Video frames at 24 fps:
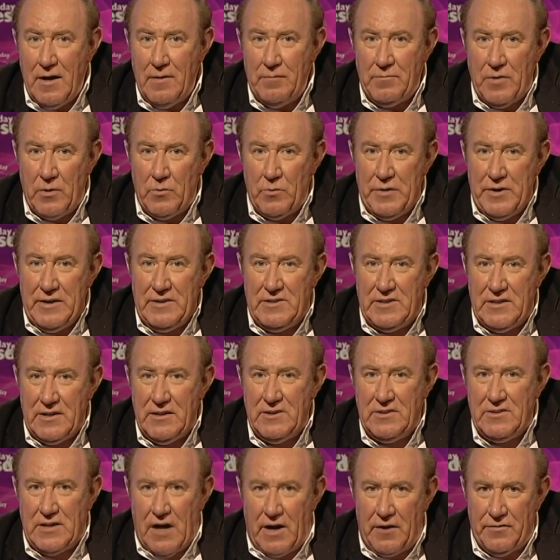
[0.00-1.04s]
But we
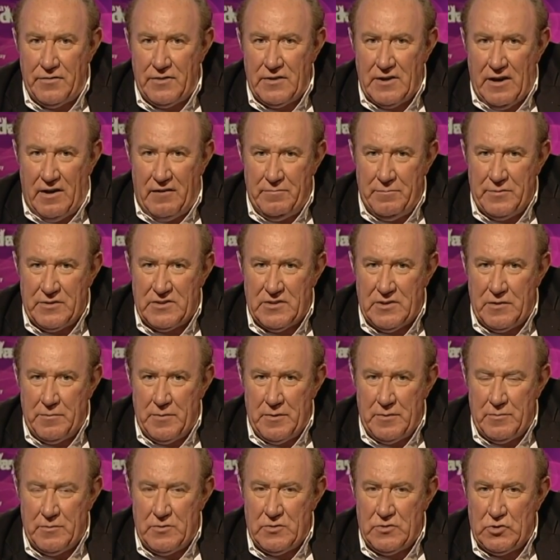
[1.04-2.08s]
did doubt the government's
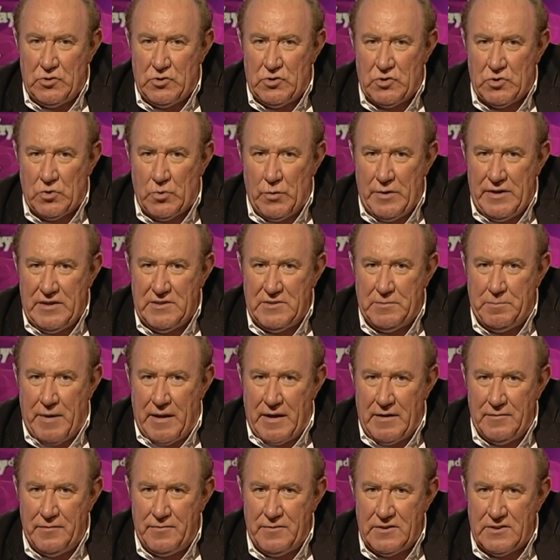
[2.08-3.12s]
commitment to squeeze
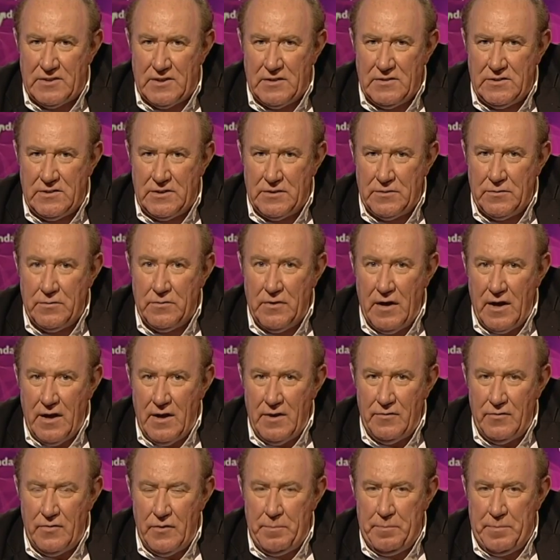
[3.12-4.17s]
benefits until
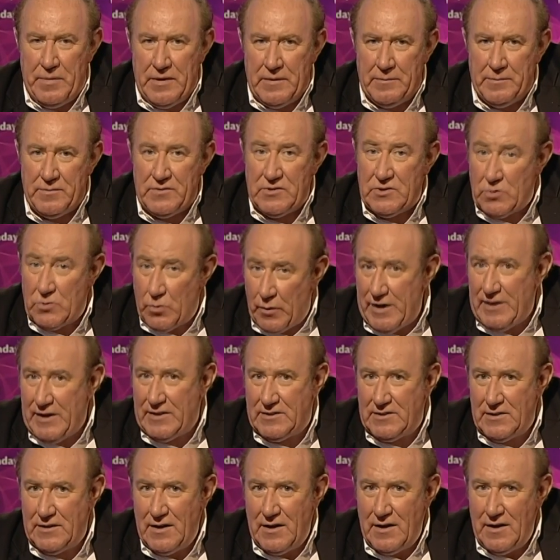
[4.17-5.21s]
the pip
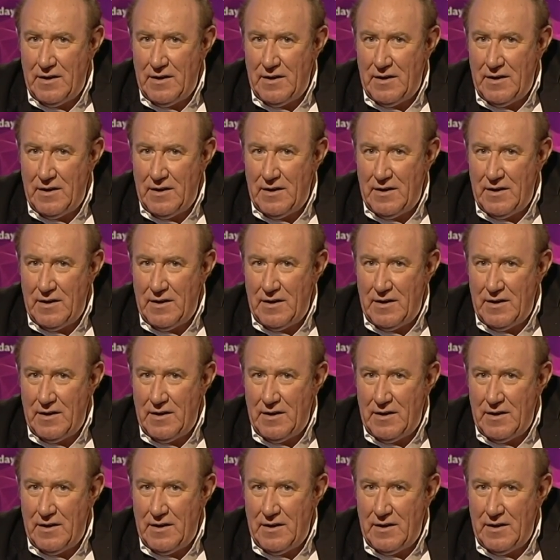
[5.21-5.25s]
squeaked.